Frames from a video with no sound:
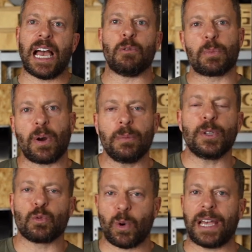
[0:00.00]
I would
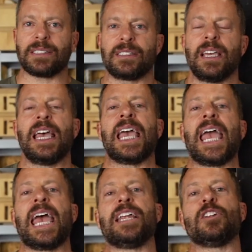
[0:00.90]
probably rest
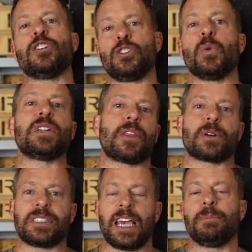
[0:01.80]
and do
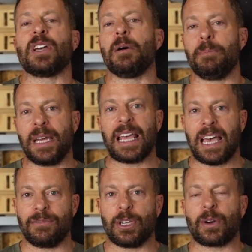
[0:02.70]
another attempt a bit
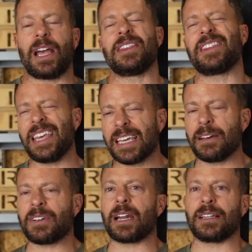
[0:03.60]
heavier. I think
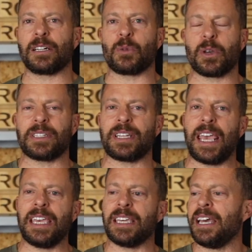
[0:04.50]
I've got a little more in the
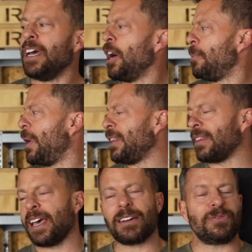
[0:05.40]
tank,
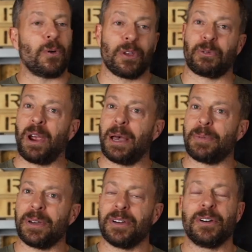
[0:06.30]
but that 4th rep
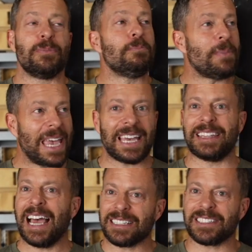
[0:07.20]
Man,
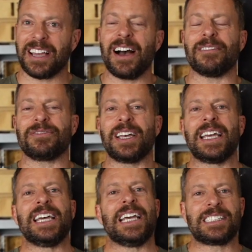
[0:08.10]
that's tough.
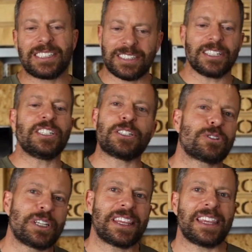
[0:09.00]
It's such an
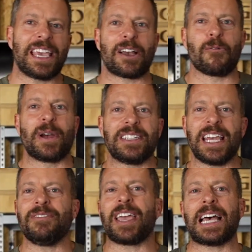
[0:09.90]
interesting thing when
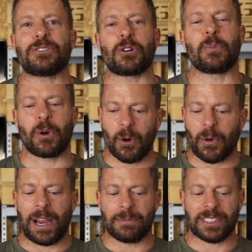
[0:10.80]
Dave Castro
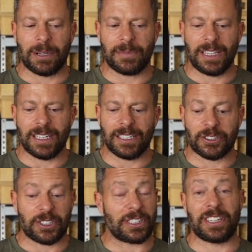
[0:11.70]
programs something that
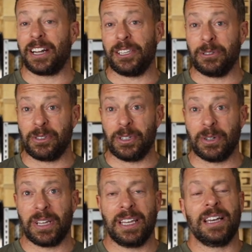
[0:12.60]
you're just not used
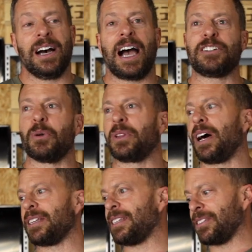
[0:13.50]
to. I do a
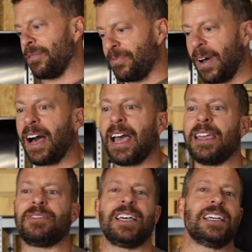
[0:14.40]
lot of sets of
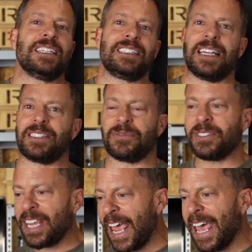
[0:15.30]
5, sets of
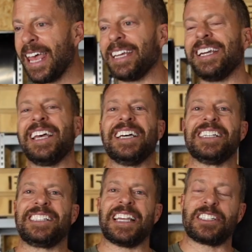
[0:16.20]
10,
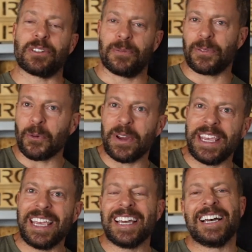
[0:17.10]
sets of
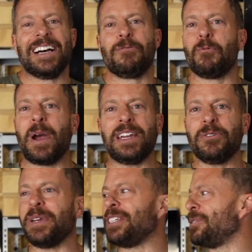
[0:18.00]
3. When
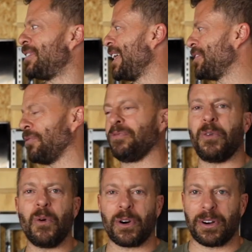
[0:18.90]
do we do sets of
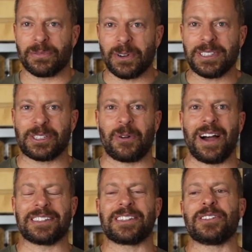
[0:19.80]
4 front
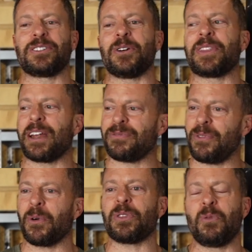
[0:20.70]
squats? So that
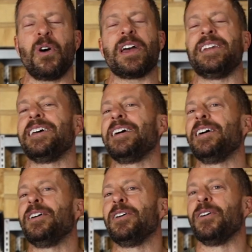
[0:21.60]
fourth one,
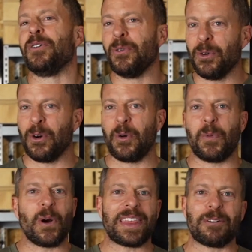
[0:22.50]
whew,
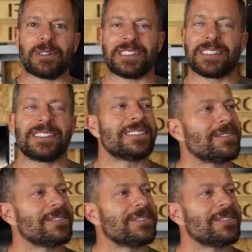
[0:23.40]
boy, it was